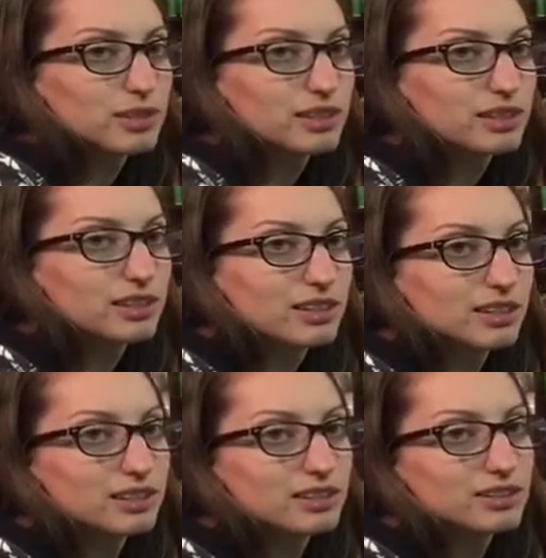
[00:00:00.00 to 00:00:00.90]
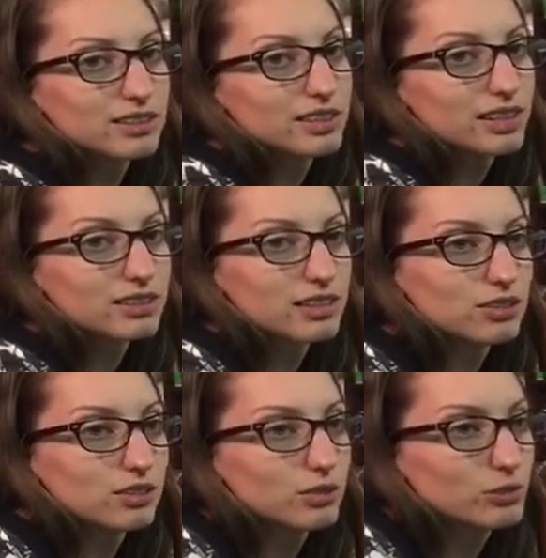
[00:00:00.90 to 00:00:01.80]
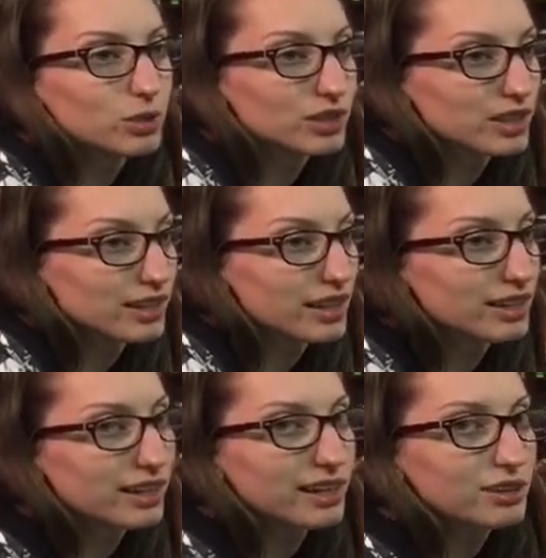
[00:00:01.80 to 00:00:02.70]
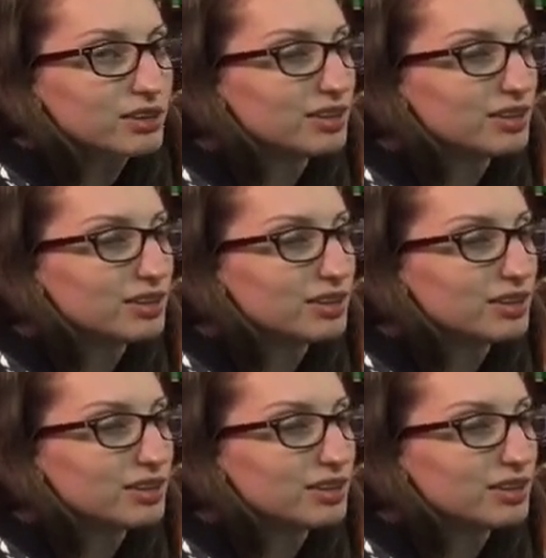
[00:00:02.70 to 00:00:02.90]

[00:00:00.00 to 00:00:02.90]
me. And yes, I do work at night